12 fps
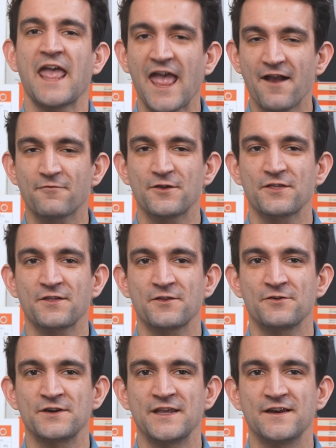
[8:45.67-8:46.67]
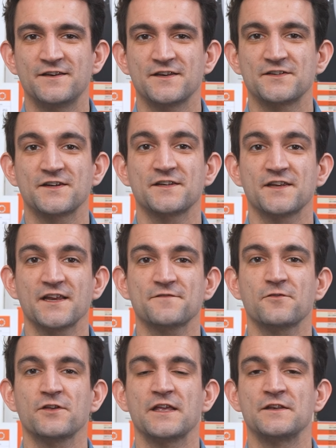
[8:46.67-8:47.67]
everything they'll need to
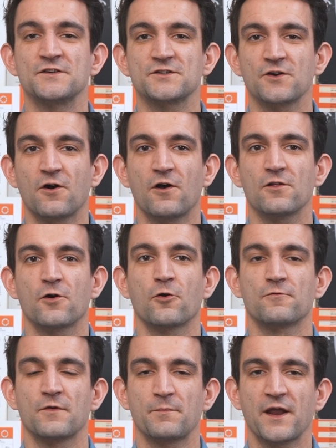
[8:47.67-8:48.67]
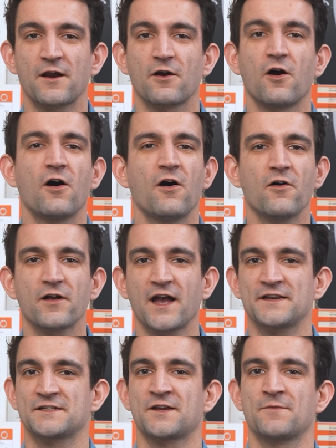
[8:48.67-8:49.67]
successfully install or repair all kinds of